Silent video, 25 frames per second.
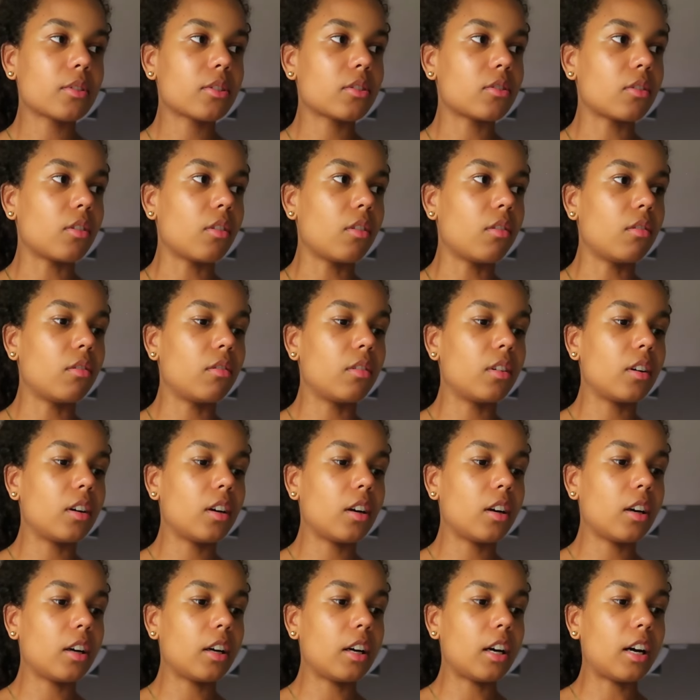So
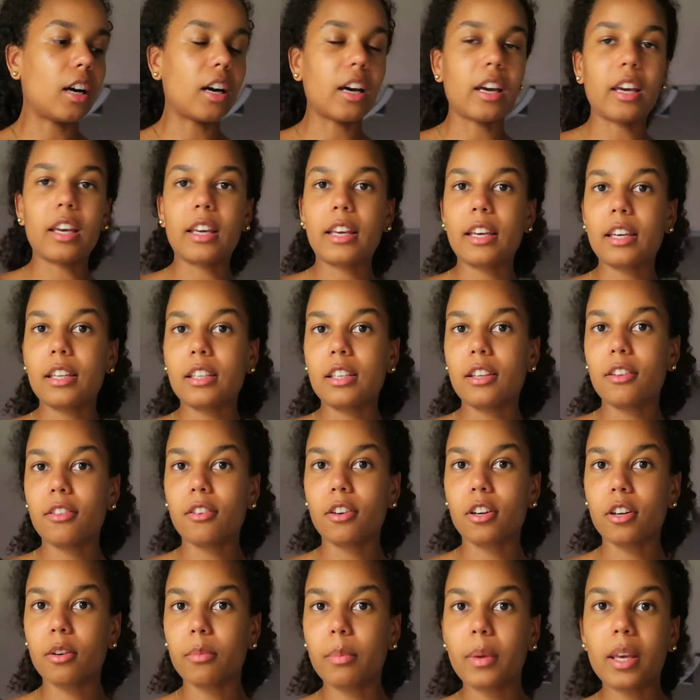I can
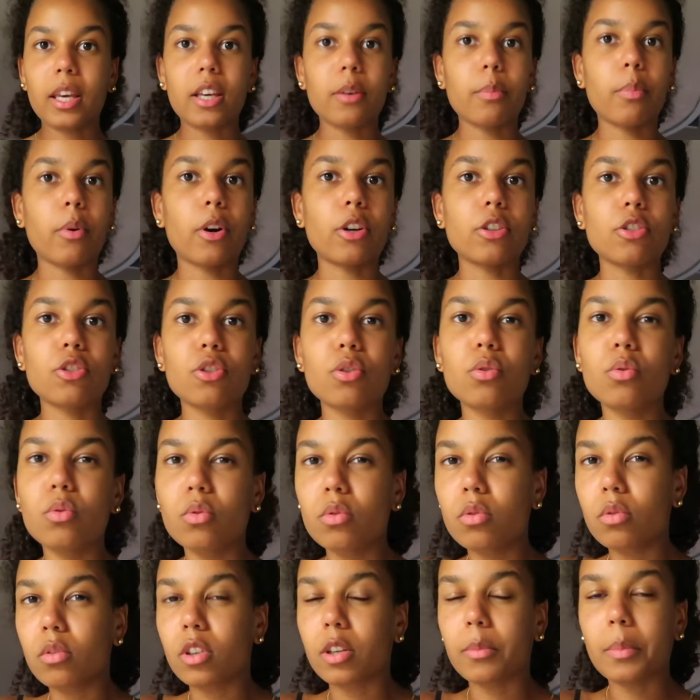either make a part
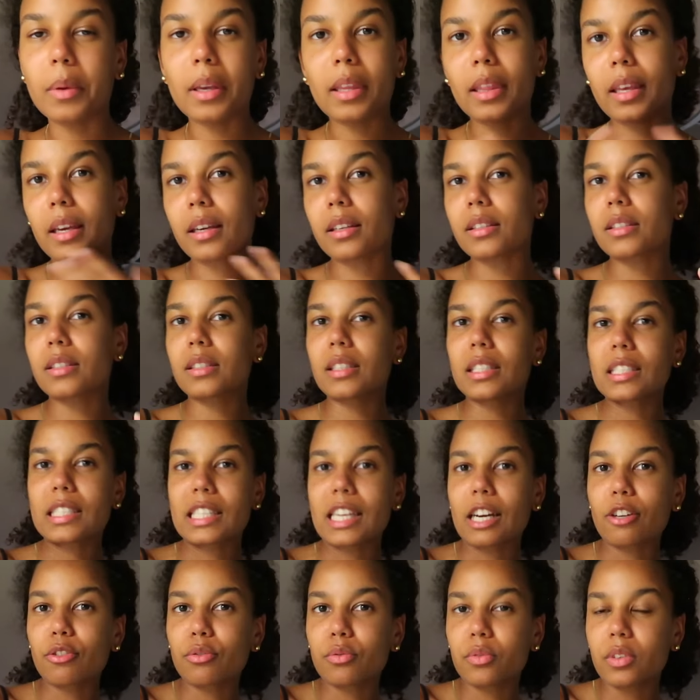2 or make like a sit
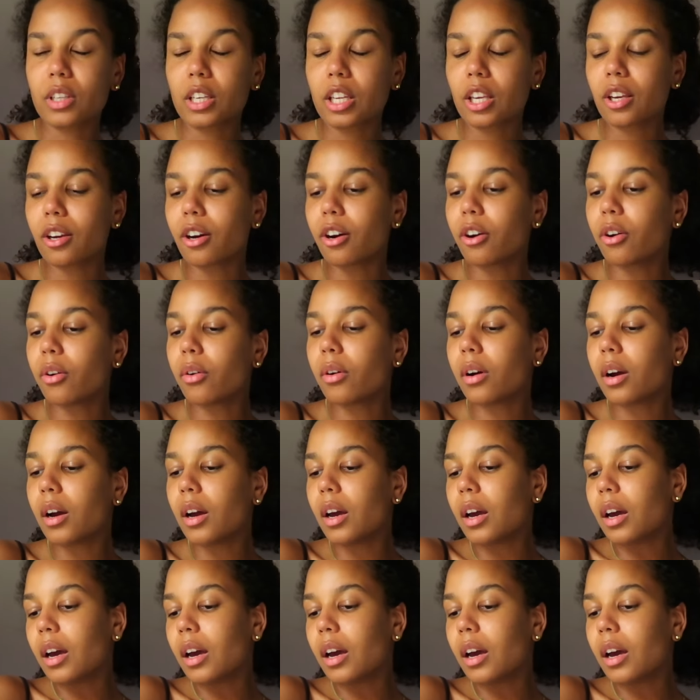down video